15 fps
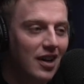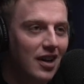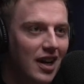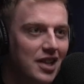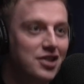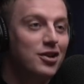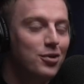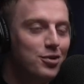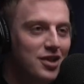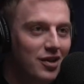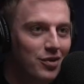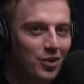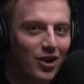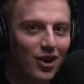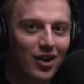
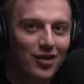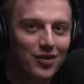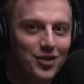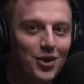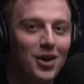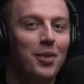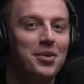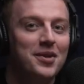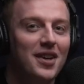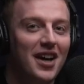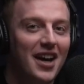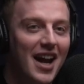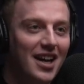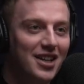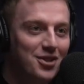Exclusive. We've got
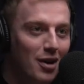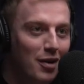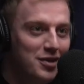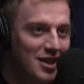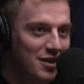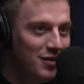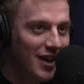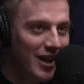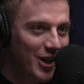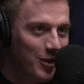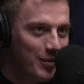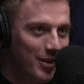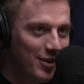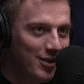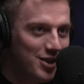an ex-UFC fighter
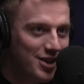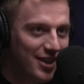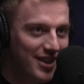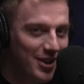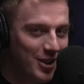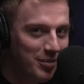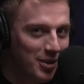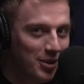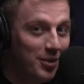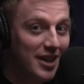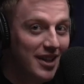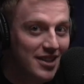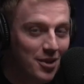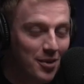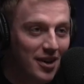coming on the show in a couple of
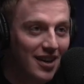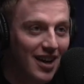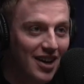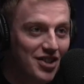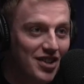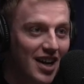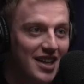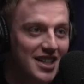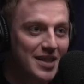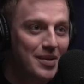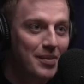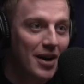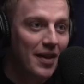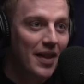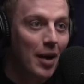weeks, so we can actually ask him
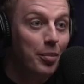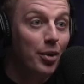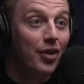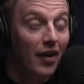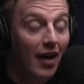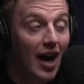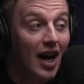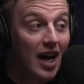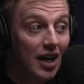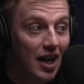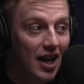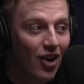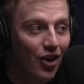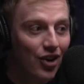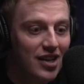about that. But there
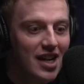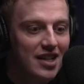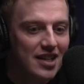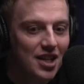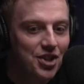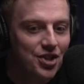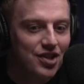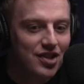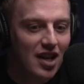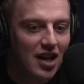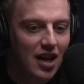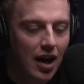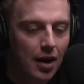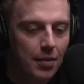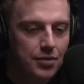are organizations
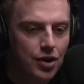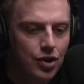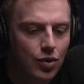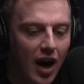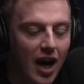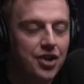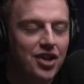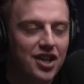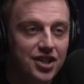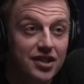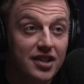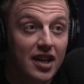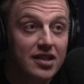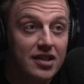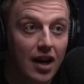that do hydration
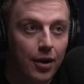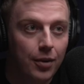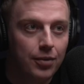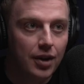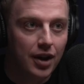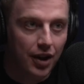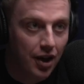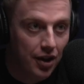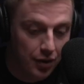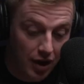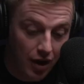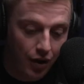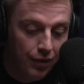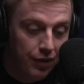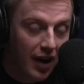tests now
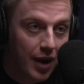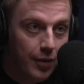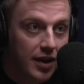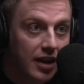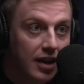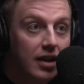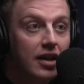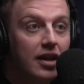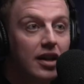on fight week.